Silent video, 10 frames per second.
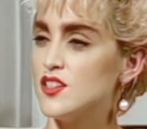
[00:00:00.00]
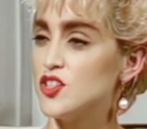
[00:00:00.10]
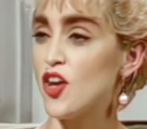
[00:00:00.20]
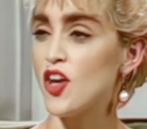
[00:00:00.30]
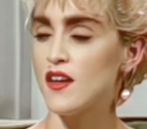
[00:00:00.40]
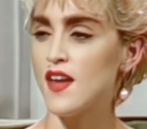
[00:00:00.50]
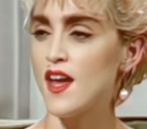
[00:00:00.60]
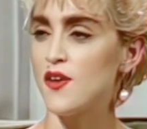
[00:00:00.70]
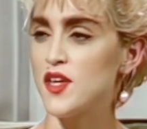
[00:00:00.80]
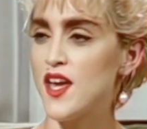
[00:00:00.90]
Sean
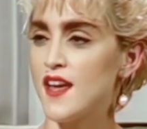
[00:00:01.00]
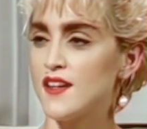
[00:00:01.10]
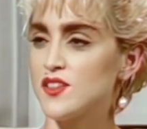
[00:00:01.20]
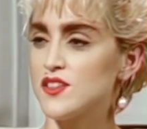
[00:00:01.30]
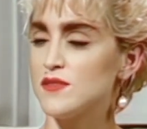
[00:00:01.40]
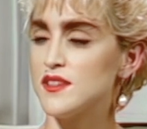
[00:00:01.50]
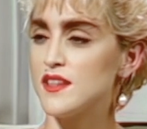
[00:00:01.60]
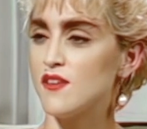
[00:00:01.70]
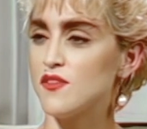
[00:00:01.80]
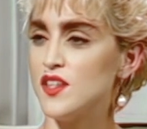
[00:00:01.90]
and how he handles
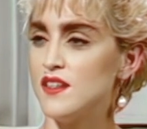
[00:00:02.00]
himself.